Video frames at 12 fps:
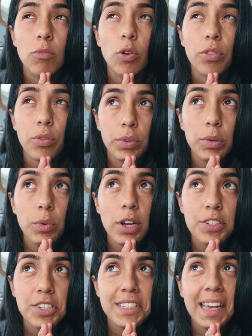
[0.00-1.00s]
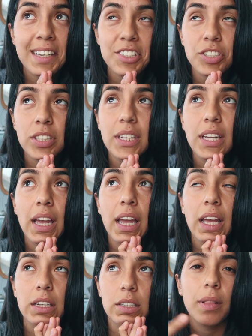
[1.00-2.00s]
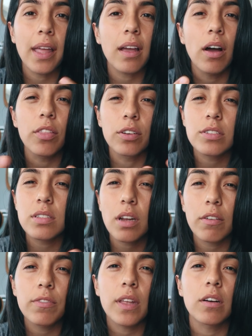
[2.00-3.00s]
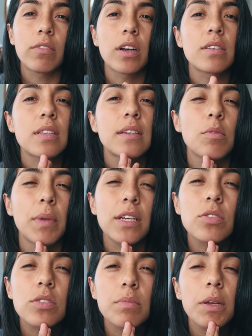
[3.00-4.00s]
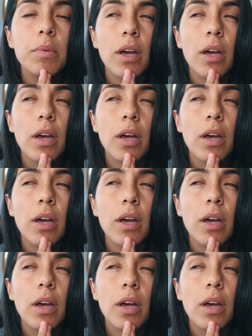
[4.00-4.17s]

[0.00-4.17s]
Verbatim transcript: or three watches actually, and like other stuff that are very sentimental to me,